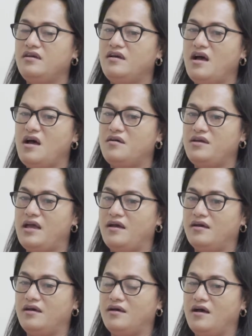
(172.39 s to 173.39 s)

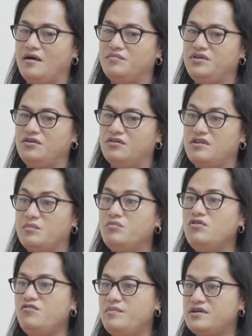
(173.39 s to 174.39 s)
the
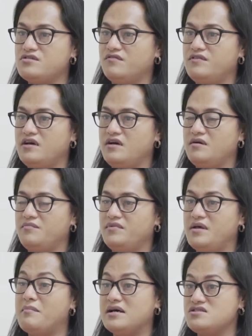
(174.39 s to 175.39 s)
movement of
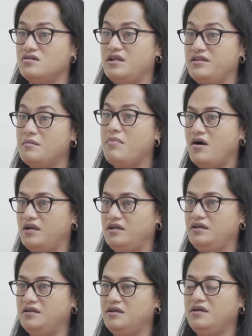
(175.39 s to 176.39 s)
the muscle in the
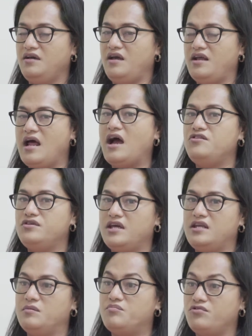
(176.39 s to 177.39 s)
body and how you
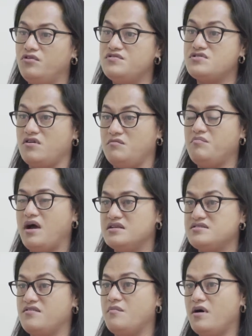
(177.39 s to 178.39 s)
can improve certain
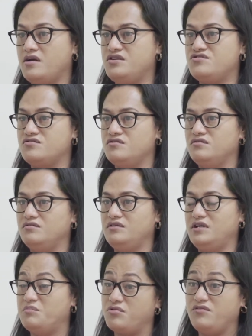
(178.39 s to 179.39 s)
parts of the body to
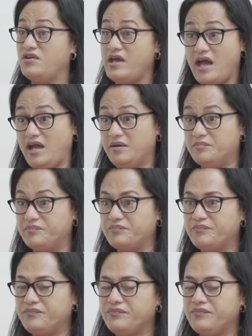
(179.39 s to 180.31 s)
improve your game.